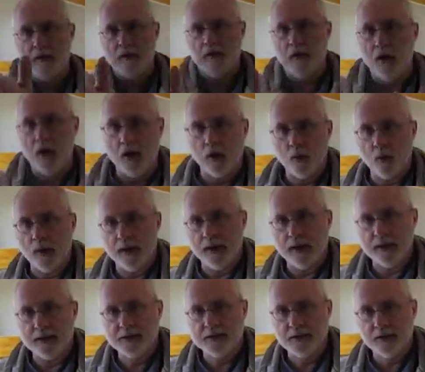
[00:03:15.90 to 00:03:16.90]
long
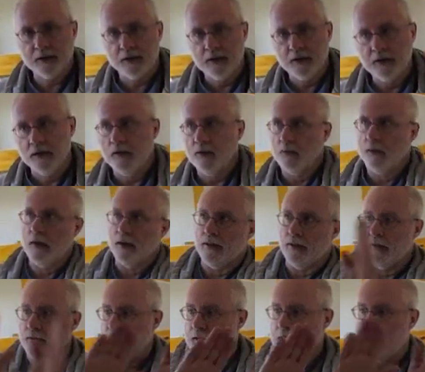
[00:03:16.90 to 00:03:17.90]
ways
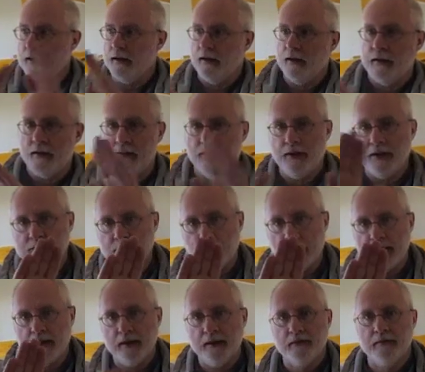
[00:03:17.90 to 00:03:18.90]
rather than this
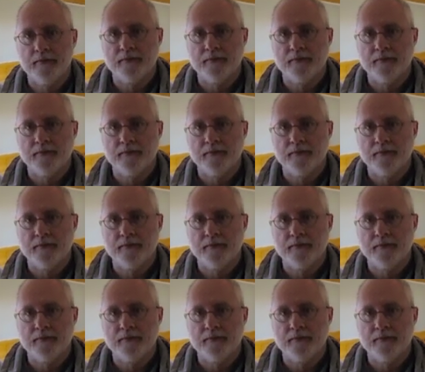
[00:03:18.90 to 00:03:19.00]
way.